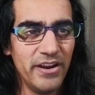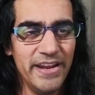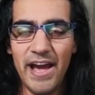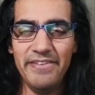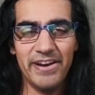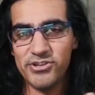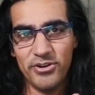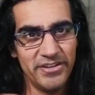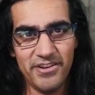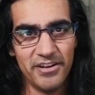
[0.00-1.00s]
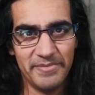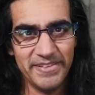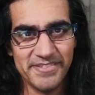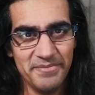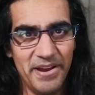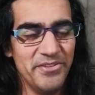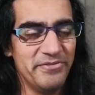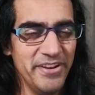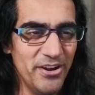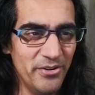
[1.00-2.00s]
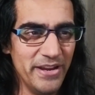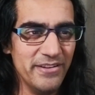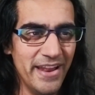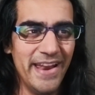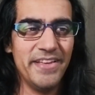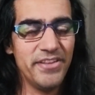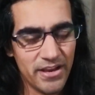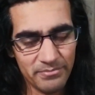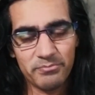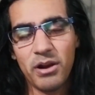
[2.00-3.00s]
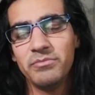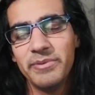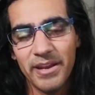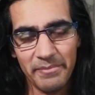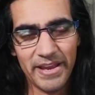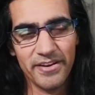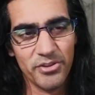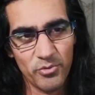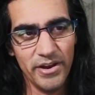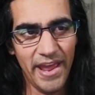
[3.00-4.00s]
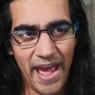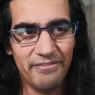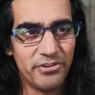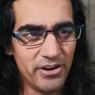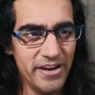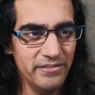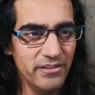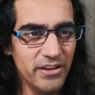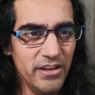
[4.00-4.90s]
and I've actually already talked about this in my other video, and I think I'm probably going to make another one after I